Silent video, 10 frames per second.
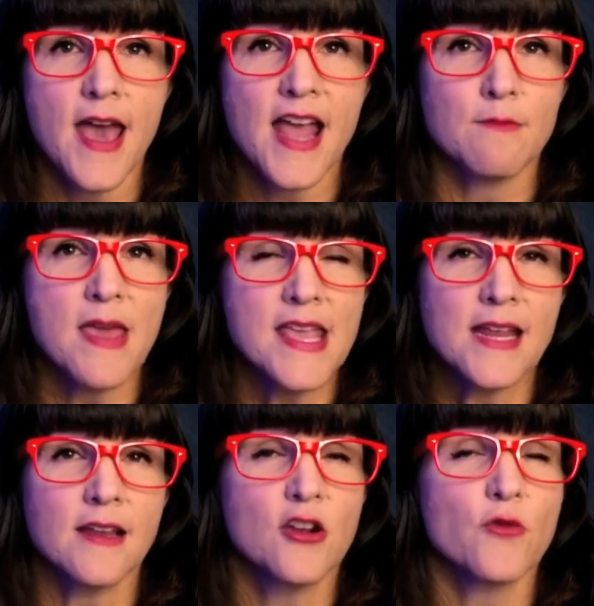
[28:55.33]
and
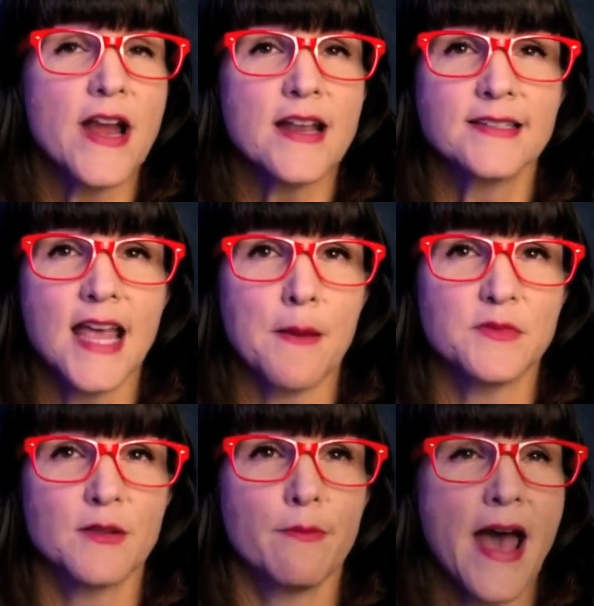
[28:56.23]
making a great attempt
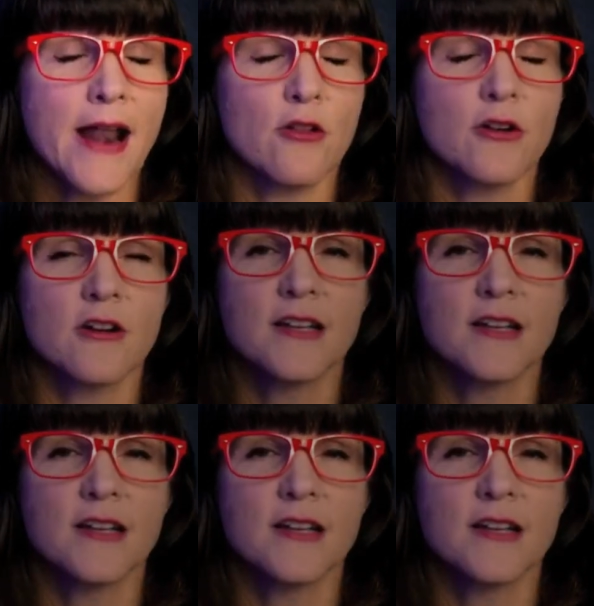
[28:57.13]
to battle her